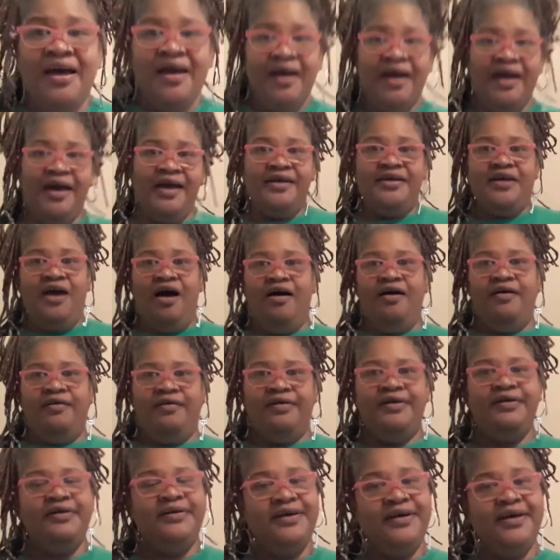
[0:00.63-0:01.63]
Hey y'all,
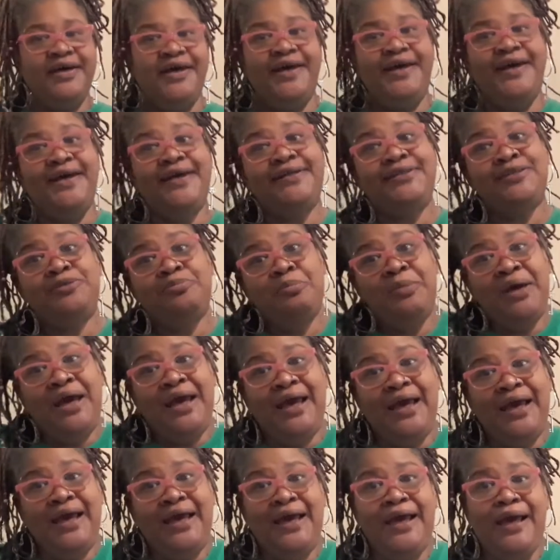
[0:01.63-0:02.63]
it's
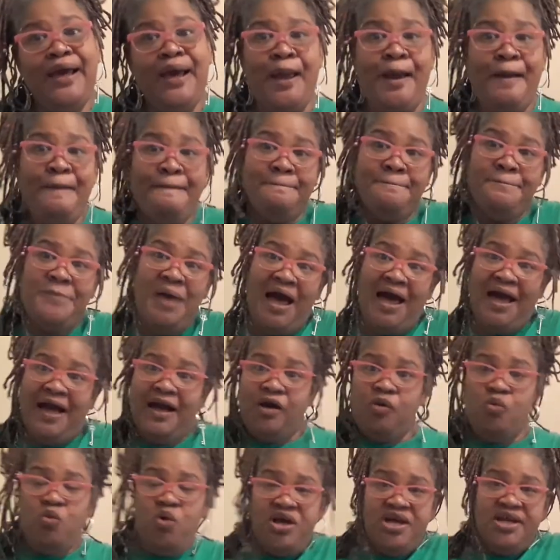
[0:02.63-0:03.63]
me back
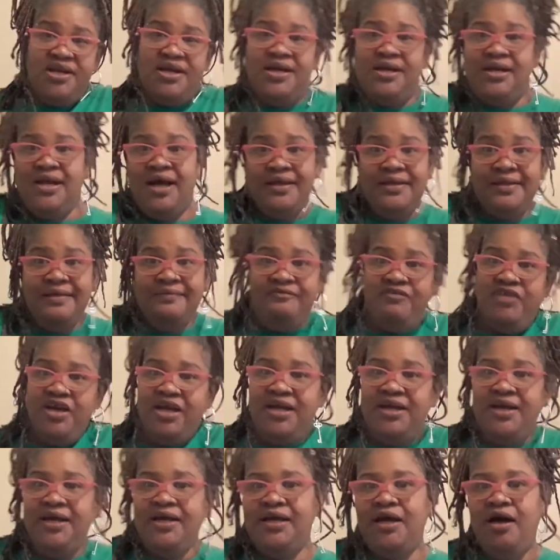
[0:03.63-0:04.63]
with another
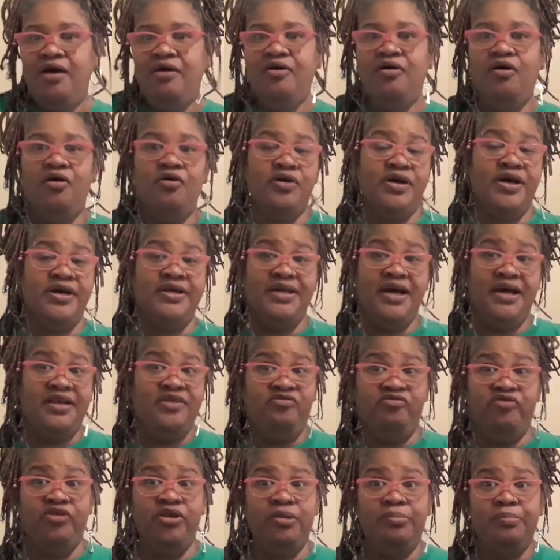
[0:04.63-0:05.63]
video. Okay, that's
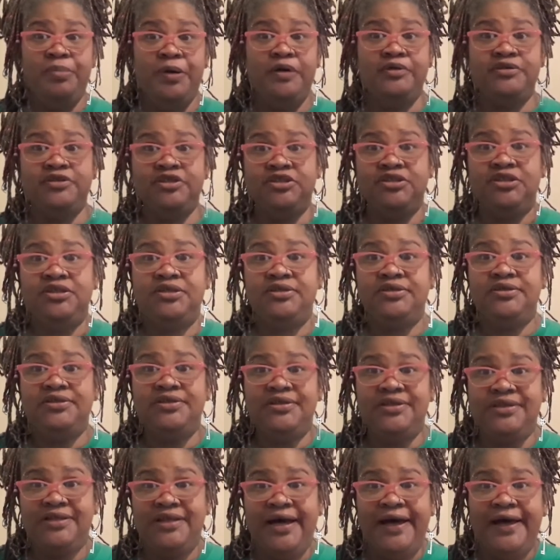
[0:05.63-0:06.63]
for the person
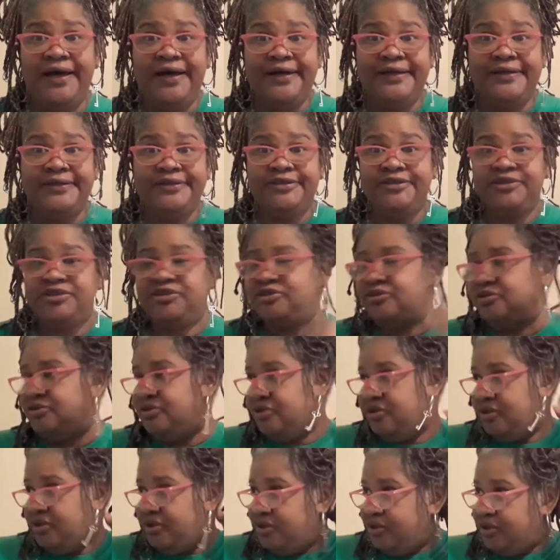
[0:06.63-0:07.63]
that
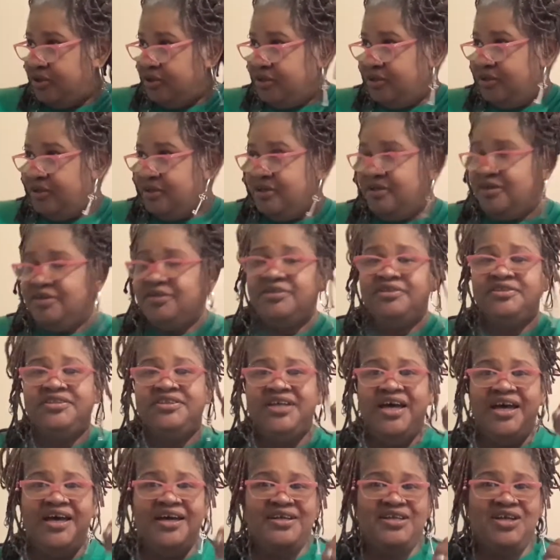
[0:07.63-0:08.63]

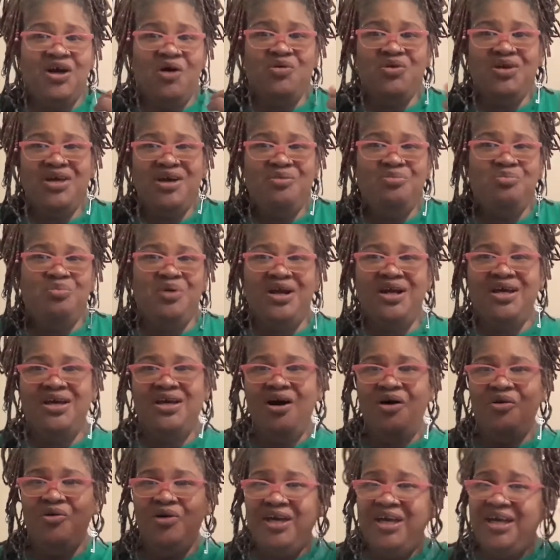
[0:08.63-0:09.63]
said, don't get rid of
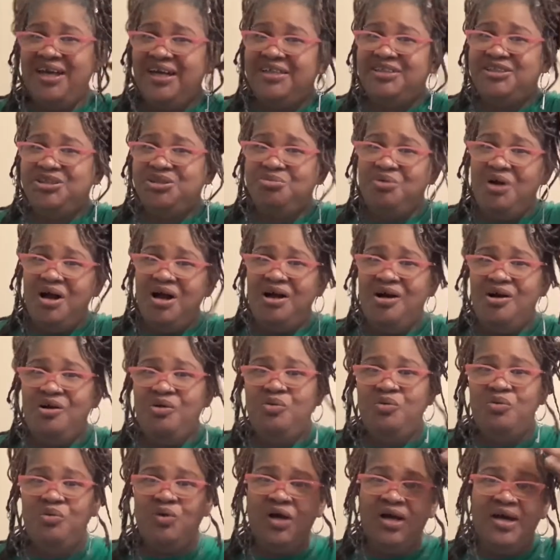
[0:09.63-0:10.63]
your
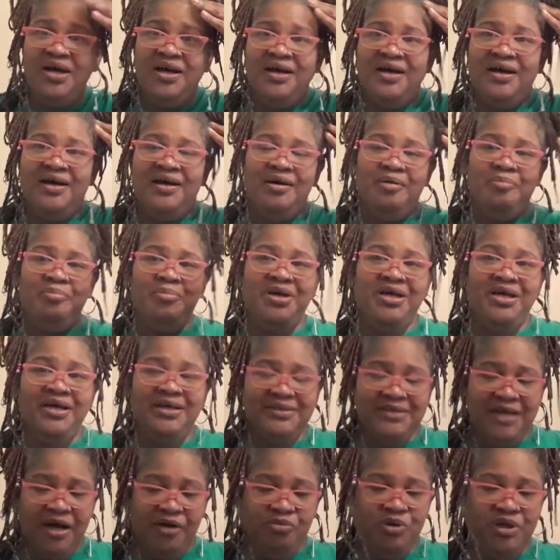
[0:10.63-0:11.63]
intro because
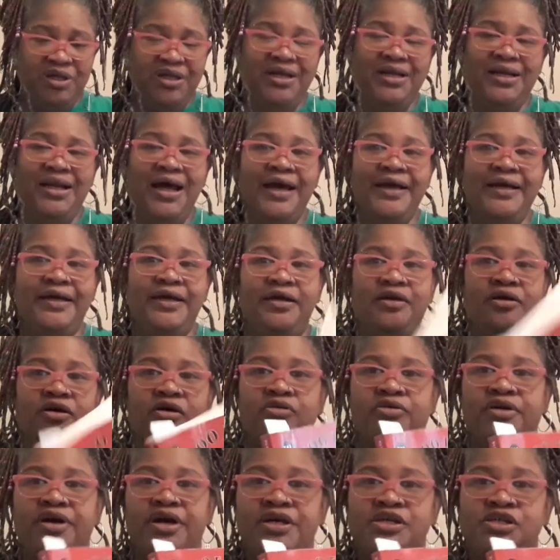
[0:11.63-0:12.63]
I really like it.
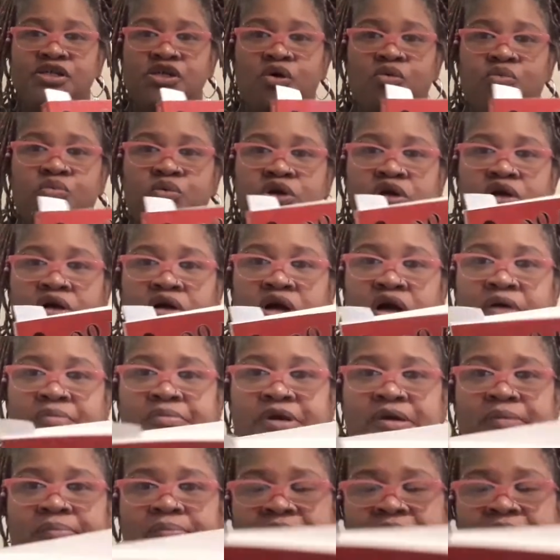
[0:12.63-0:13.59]
Okay, so we're coming